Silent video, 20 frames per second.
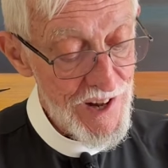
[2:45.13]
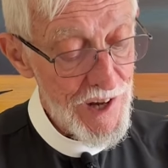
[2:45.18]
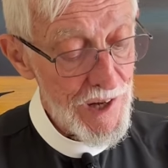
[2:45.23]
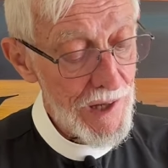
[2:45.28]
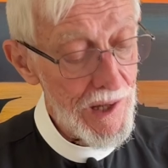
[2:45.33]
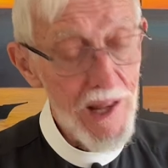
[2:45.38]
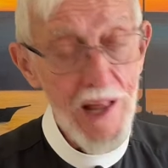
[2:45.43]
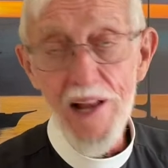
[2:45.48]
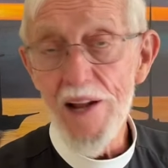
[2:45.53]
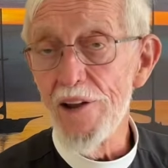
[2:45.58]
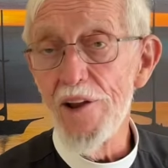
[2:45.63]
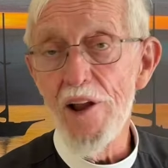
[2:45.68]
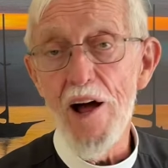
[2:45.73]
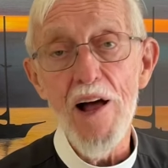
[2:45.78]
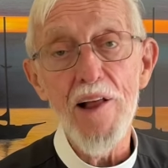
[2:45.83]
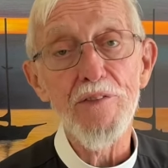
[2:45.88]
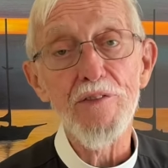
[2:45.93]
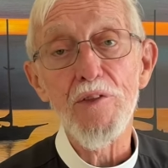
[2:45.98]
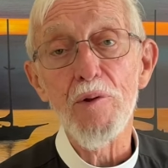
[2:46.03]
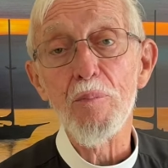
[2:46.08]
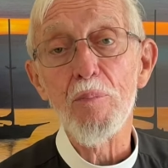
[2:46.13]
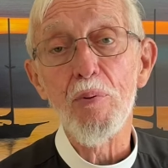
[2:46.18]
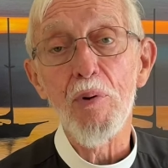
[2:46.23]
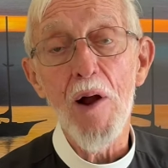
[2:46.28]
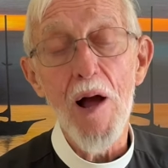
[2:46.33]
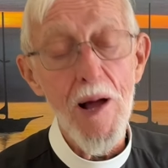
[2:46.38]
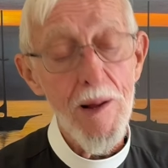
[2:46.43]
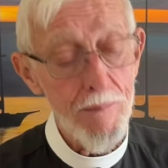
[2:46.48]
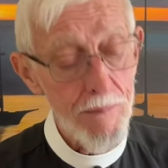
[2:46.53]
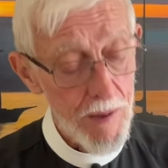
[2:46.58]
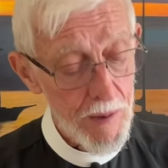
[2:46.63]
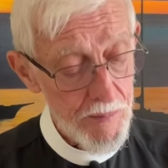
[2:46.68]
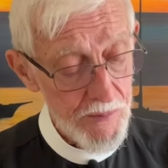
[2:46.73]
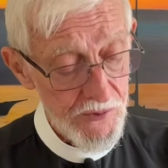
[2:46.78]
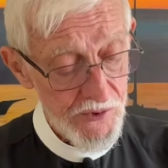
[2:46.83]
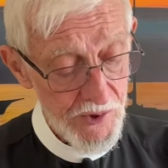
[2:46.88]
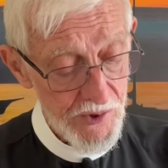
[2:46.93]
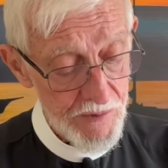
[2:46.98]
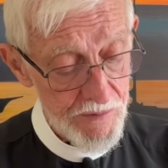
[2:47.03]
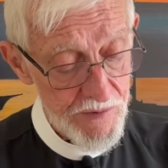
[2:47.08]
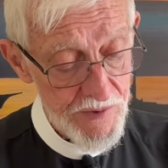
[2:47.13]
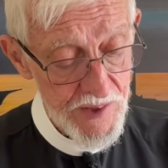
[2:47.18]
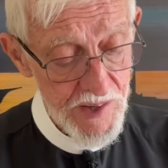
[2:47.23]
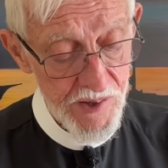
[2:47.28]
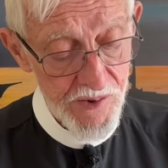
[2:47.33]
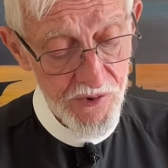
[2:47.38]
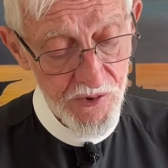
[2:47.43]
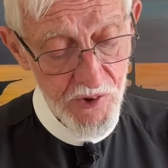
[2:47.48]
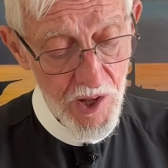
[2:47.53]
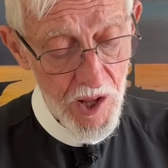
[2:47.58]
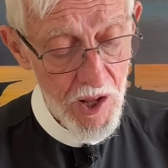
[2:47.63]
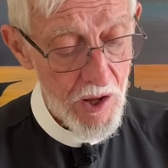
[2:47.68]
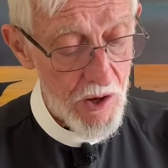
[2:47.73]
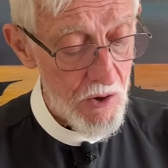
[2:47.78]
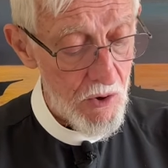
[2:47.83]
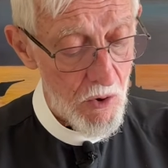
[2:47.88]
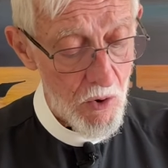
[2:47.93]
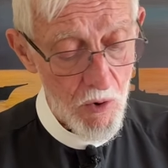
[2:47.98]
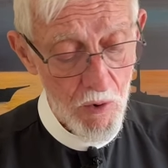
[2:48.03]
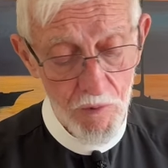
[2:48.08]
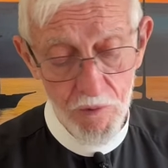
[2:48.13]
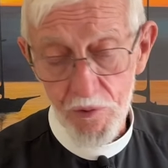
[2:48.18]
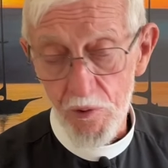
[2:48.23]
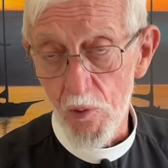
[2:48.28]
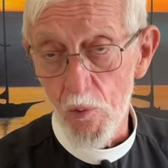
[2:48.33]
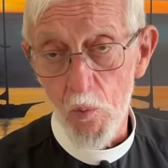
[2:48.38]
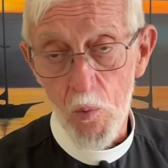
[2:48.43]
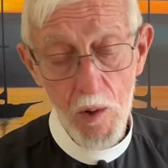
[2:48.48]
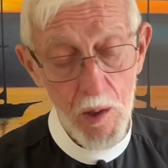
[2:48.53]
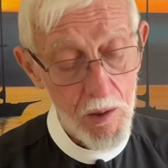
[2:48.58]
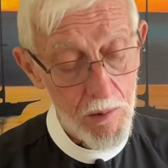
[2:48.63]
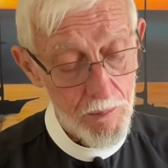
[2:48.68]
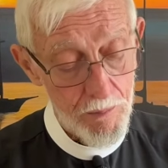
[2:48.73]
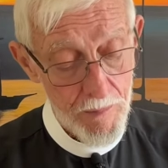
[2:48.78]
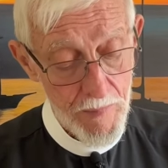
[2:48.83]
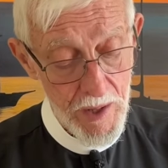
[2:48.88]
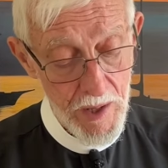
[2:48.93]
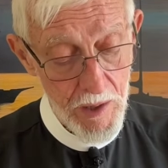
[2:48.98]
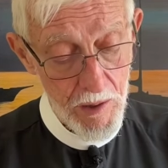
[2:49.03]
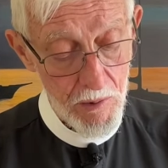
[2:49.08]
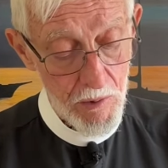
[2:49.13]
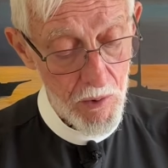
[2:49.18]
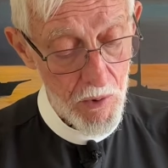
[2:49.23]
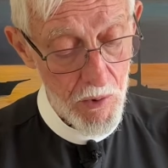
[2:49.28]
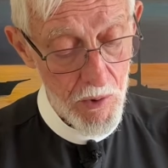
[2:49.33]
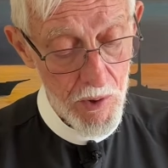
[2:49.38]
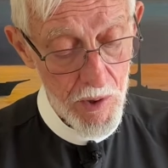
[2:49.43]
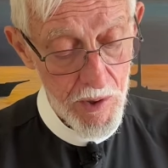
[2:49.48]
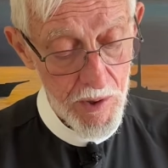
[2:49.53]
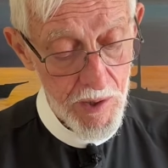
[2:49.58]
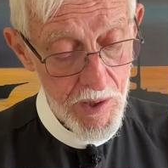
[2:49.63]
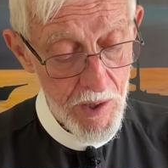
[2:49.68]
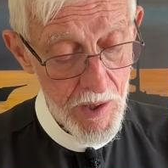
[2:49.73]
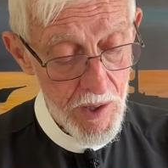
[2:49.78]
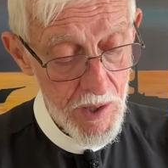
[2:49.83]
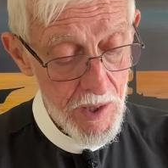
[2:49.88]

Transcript: Let not the problems of this day overwhelm me, Lord.